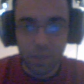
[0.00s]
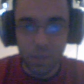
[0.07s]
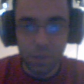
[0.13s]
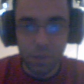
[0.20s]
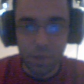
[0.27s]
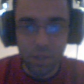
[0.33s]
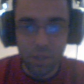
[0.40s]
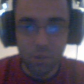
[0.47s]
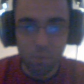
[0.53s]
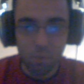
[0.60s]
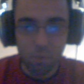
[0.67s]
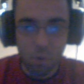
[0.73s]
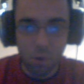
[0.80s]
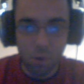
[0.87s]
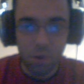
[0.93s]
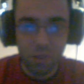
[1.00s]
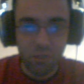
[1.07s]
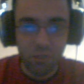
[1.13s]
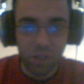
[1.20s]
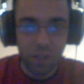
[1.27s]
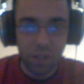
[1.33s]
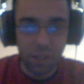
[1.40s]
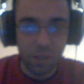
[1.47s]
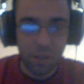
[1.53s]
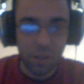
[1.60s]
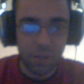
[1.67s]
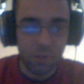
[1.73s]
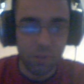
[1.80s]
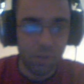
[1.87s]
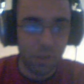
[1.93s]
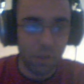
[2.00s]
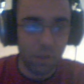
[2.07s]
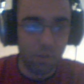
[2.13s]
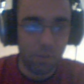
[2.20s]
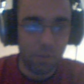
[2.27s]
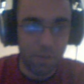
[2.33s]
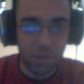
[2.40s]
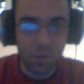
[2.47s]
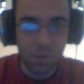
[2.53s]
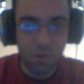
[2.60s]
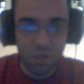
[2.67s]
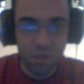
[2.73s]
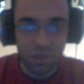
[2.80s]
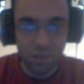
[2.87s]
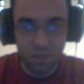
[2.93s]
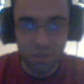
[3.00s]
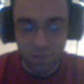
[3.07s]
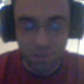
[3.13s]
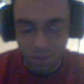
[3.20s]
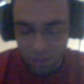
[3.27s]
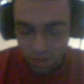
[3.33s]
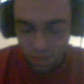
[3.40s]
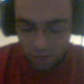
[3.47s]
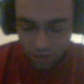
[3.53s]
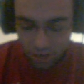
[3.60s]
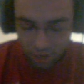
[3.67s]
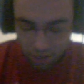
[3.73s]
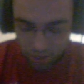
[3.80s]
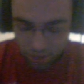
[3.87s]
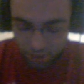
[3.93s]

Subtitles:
Into wars and revolutions and